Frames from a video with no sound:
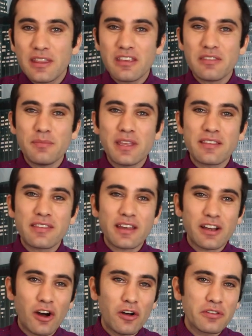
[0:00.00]
this means
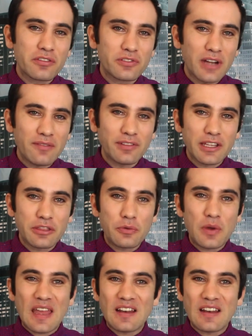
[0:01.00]
that calls traveling through